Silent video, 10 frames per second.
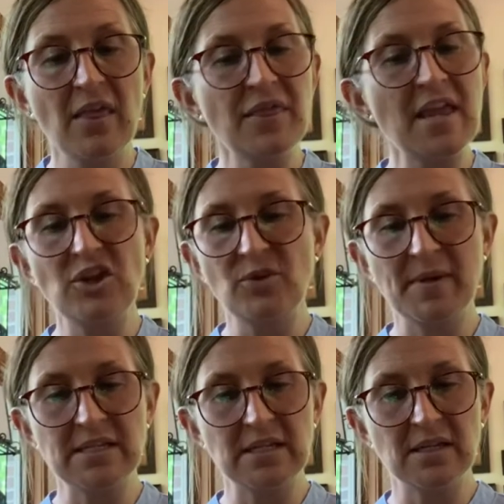Thank you, my
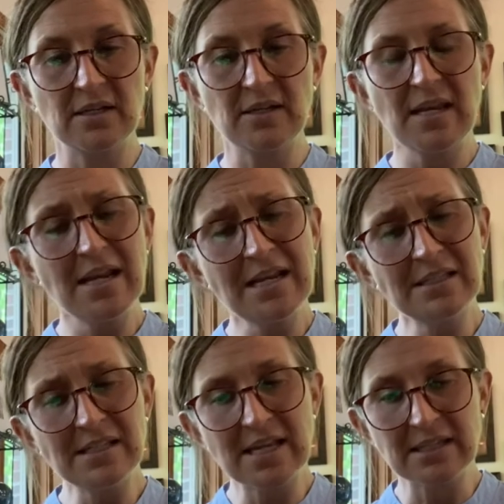dear.
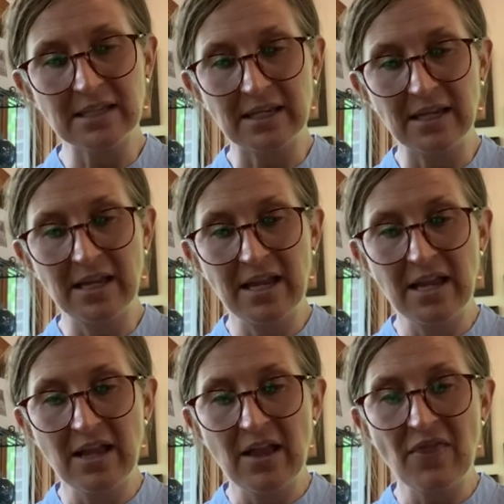Incidentally,
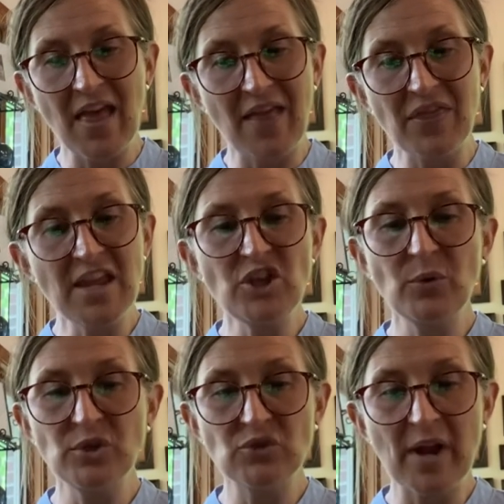that thing you
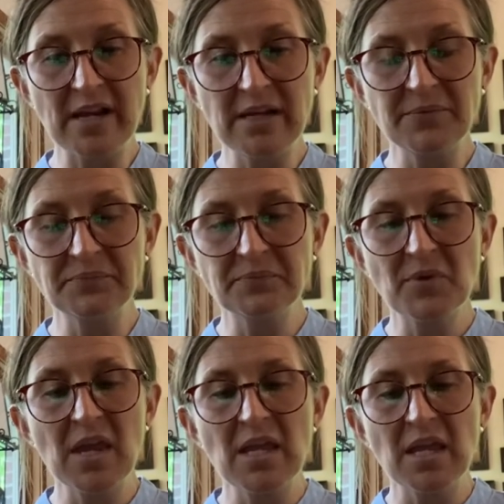were dreading,
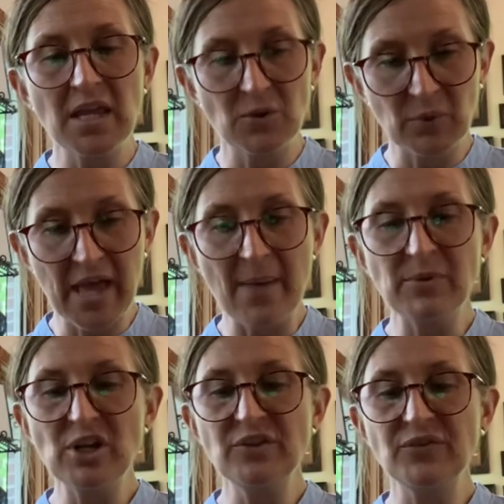it will
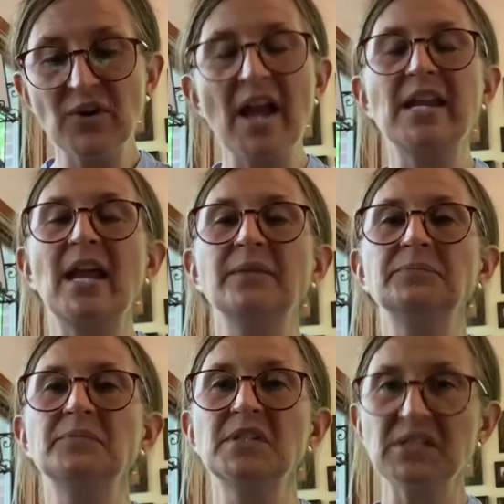happen on Friday,
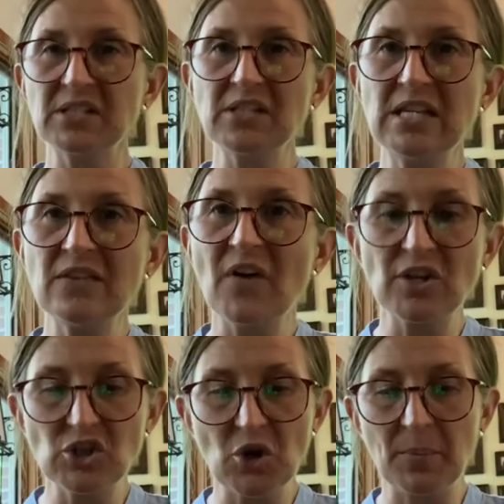the 16th of
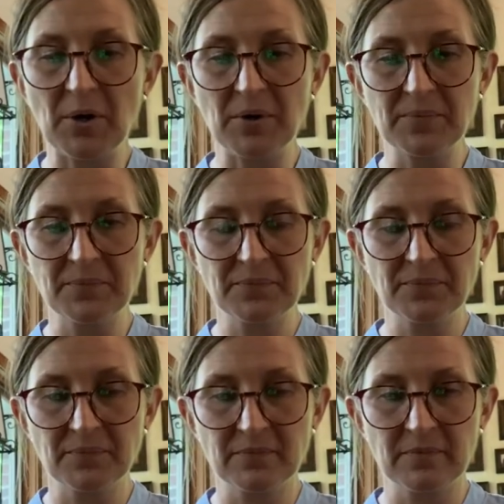October.
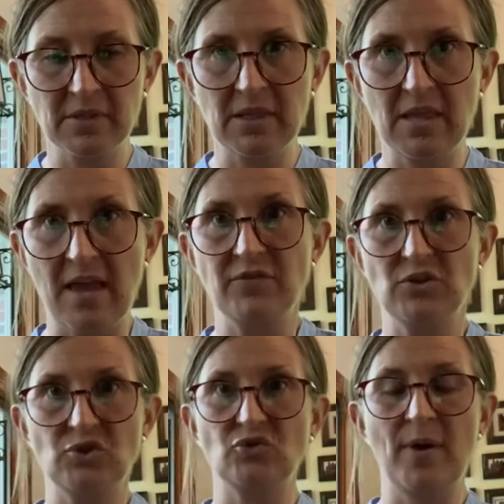Lavender
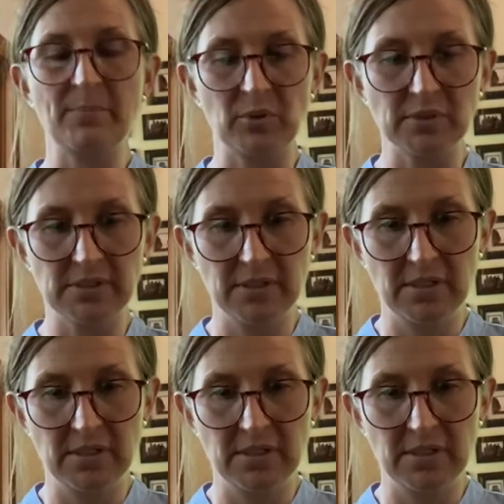trembled.